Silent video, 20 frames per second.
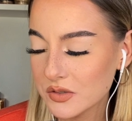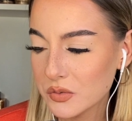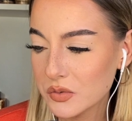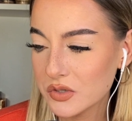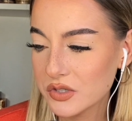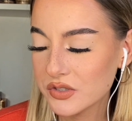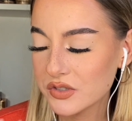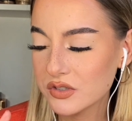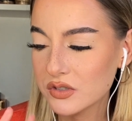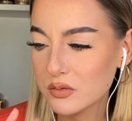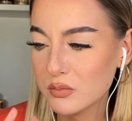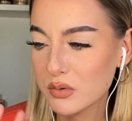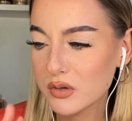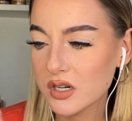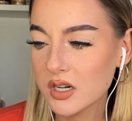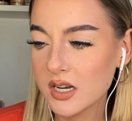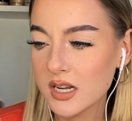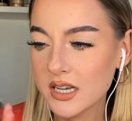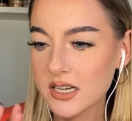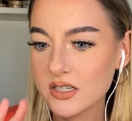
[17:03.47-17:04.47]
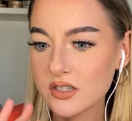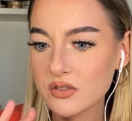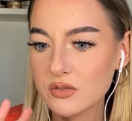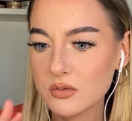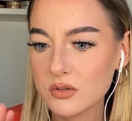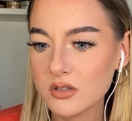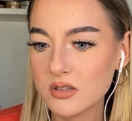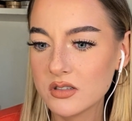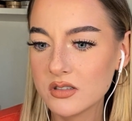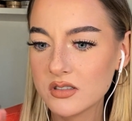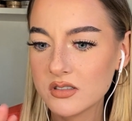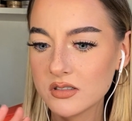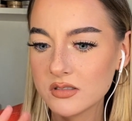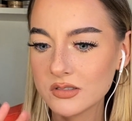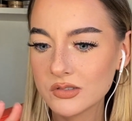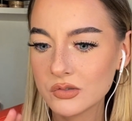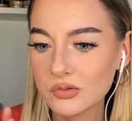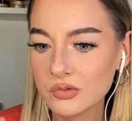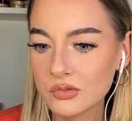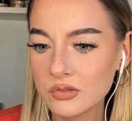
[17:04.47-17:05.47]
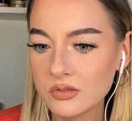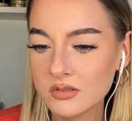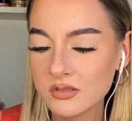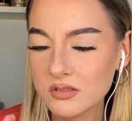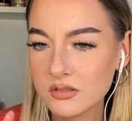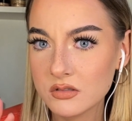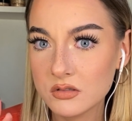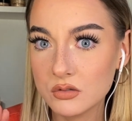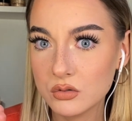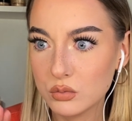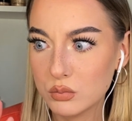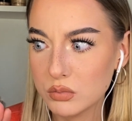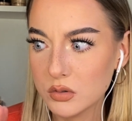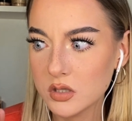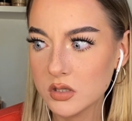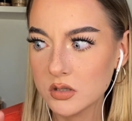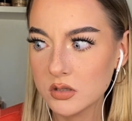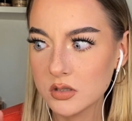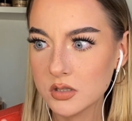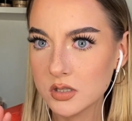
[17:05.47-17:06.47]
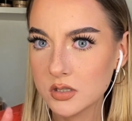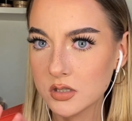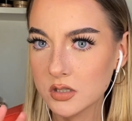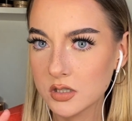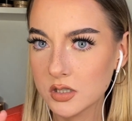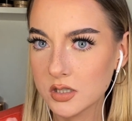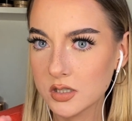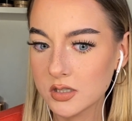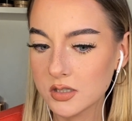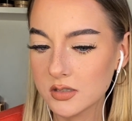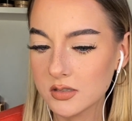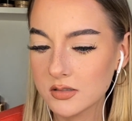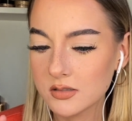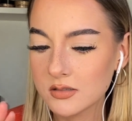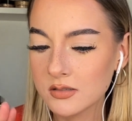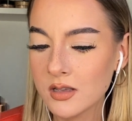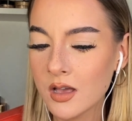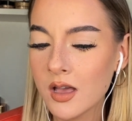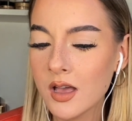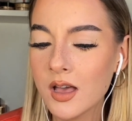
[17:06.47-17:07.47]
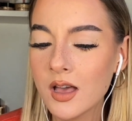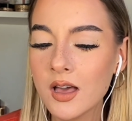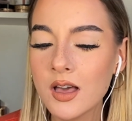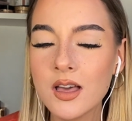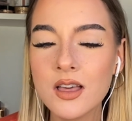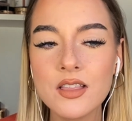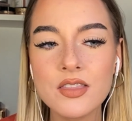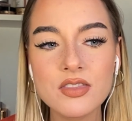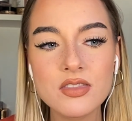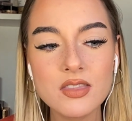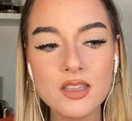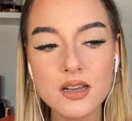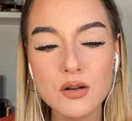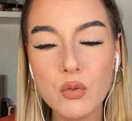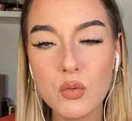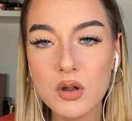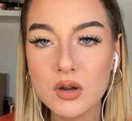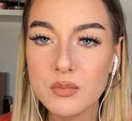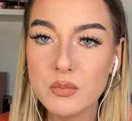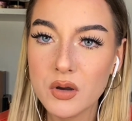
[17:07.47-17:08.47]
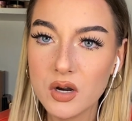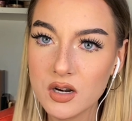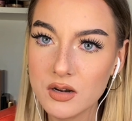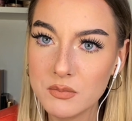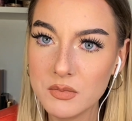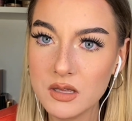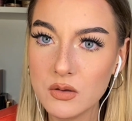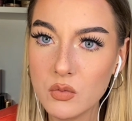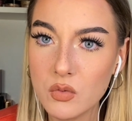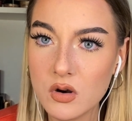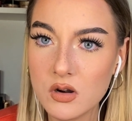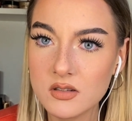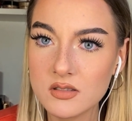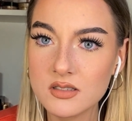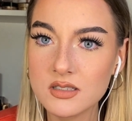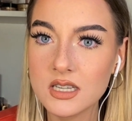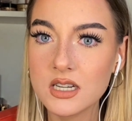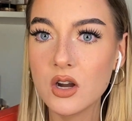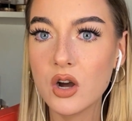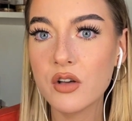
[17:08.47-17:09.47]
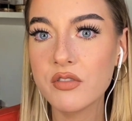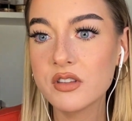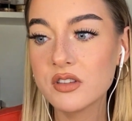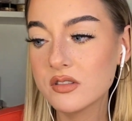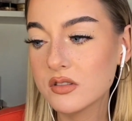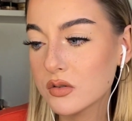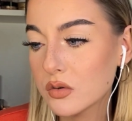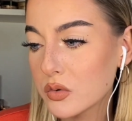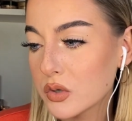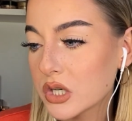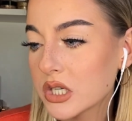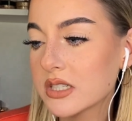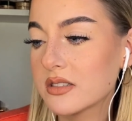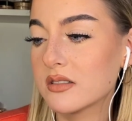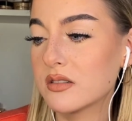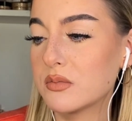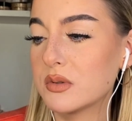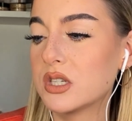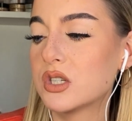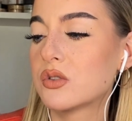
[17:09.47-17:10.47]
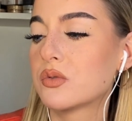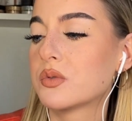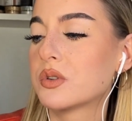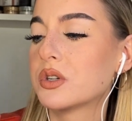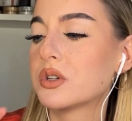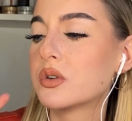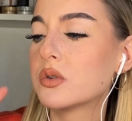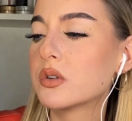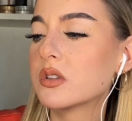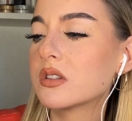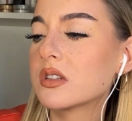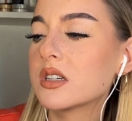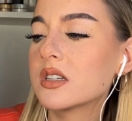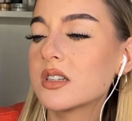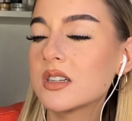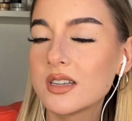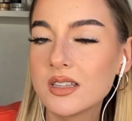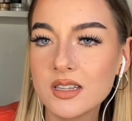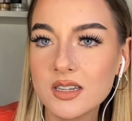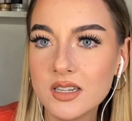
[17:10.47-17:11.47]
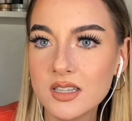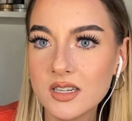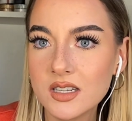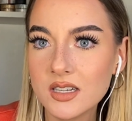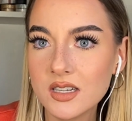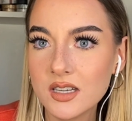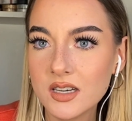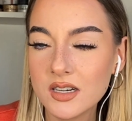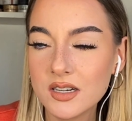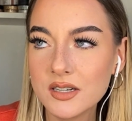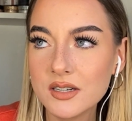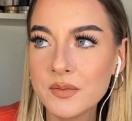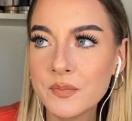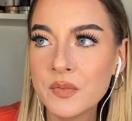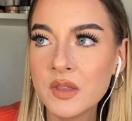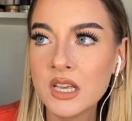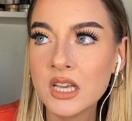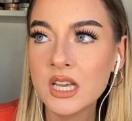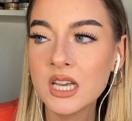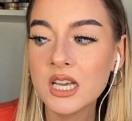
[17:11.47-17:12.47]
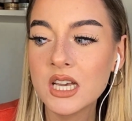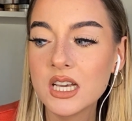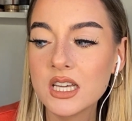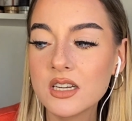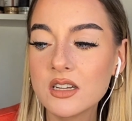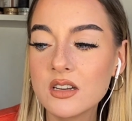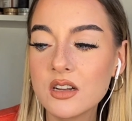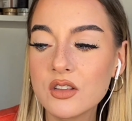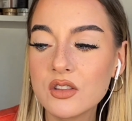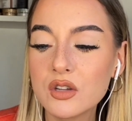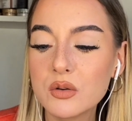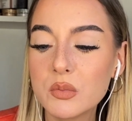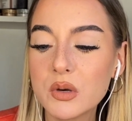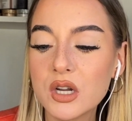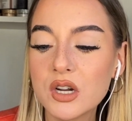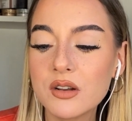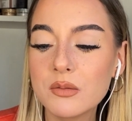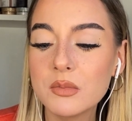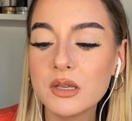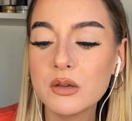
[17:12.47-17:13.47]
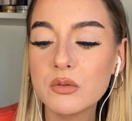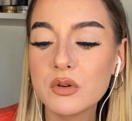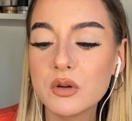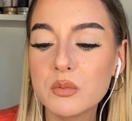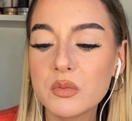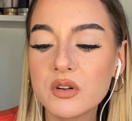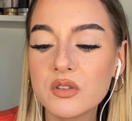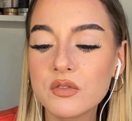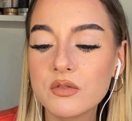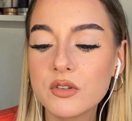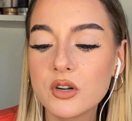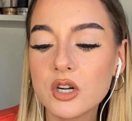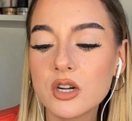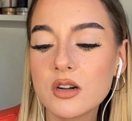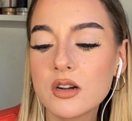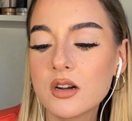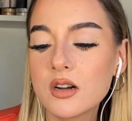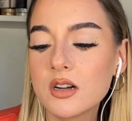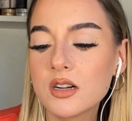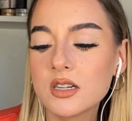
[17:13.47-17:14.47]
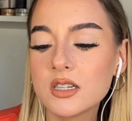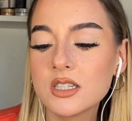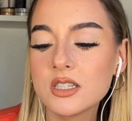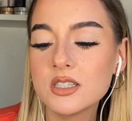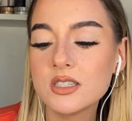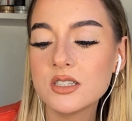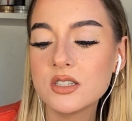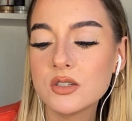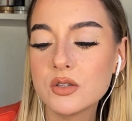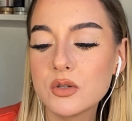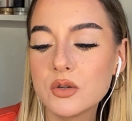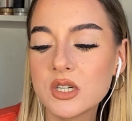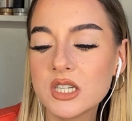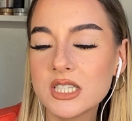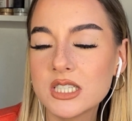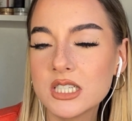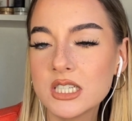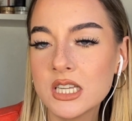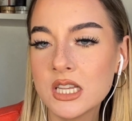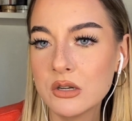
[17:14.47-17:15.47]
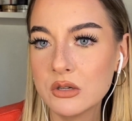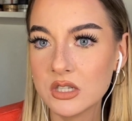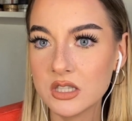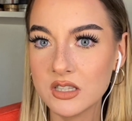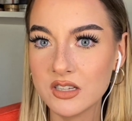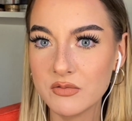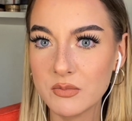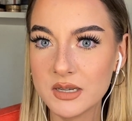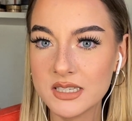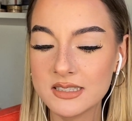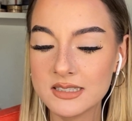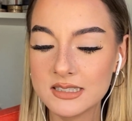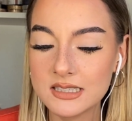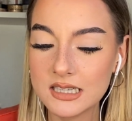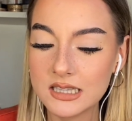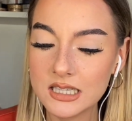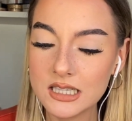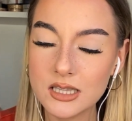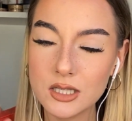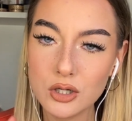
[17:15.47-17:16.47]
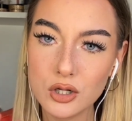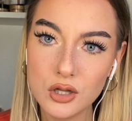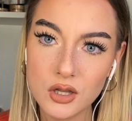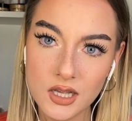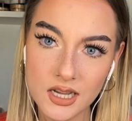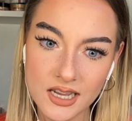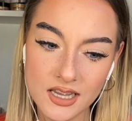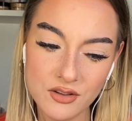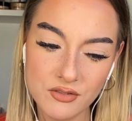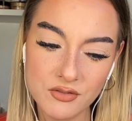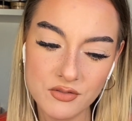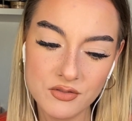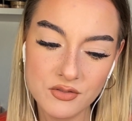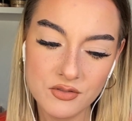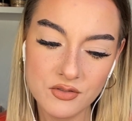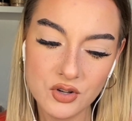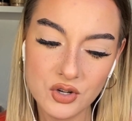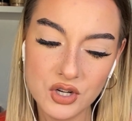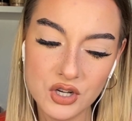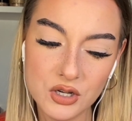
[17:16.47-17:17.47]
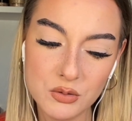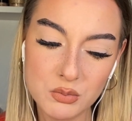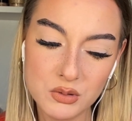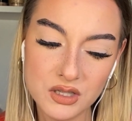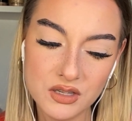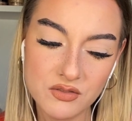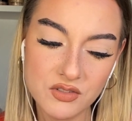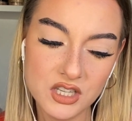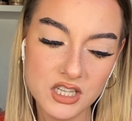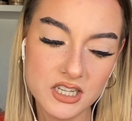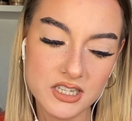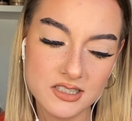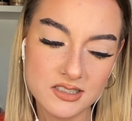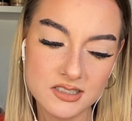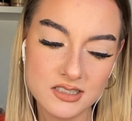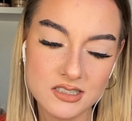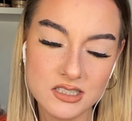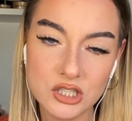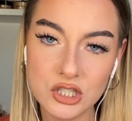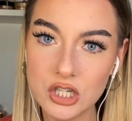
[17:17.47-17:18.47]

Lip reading: or supernatural. Superstitious. Like, one part of me wants like all the stories to be true and like da da da da da, and another part of me would prefer to continue to live my silly little life, oblivious,